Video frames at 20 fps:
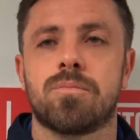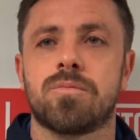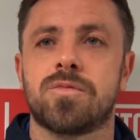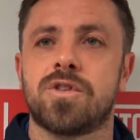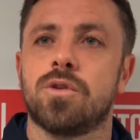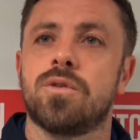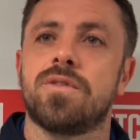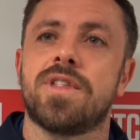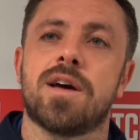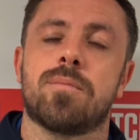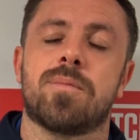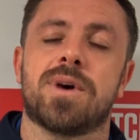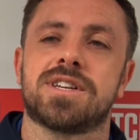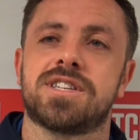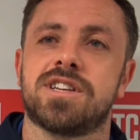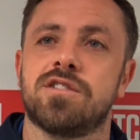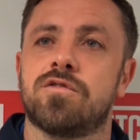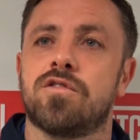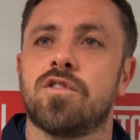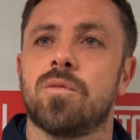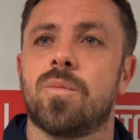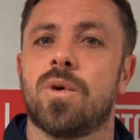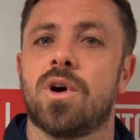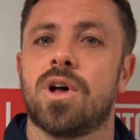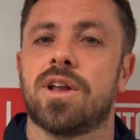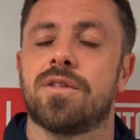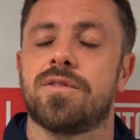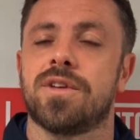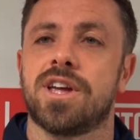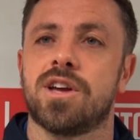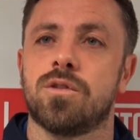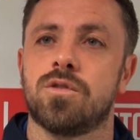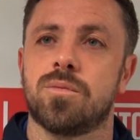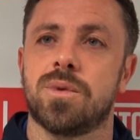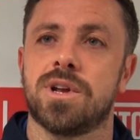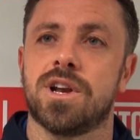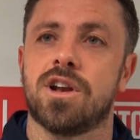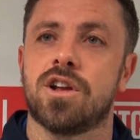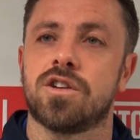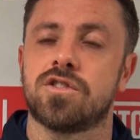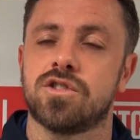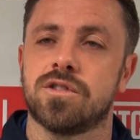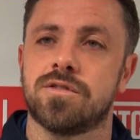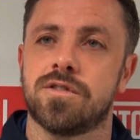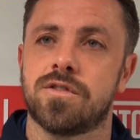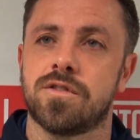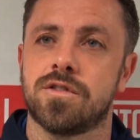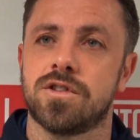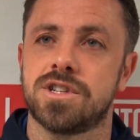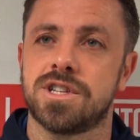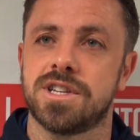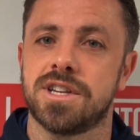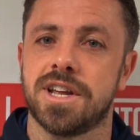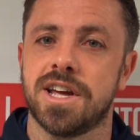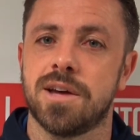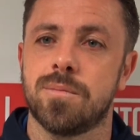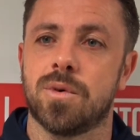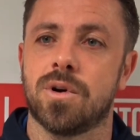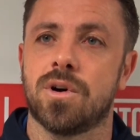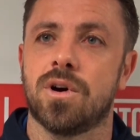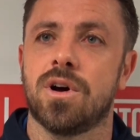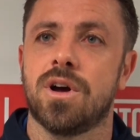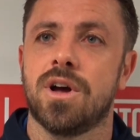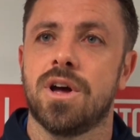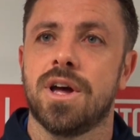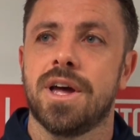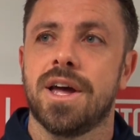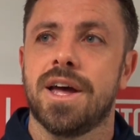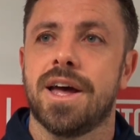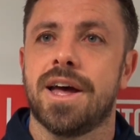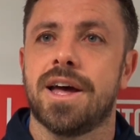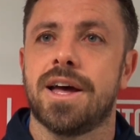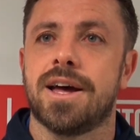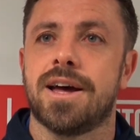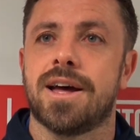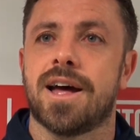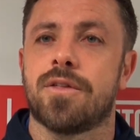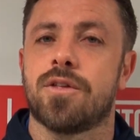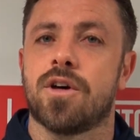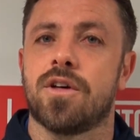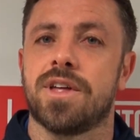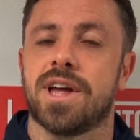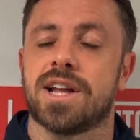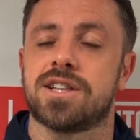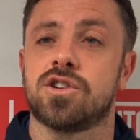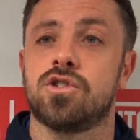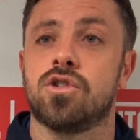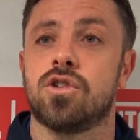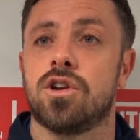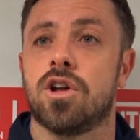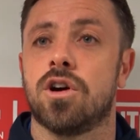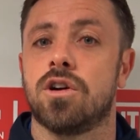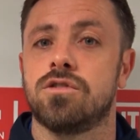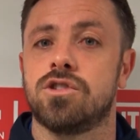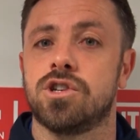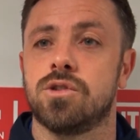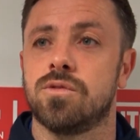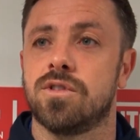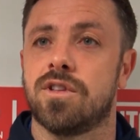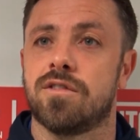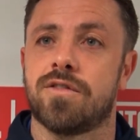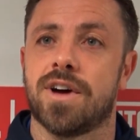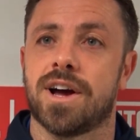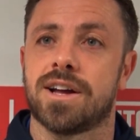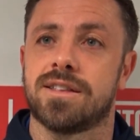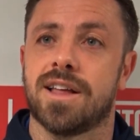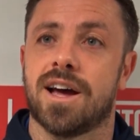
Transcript: doing their passing football, I think it would have been a lot tougher for us today, but I thought they had to go along due to the fact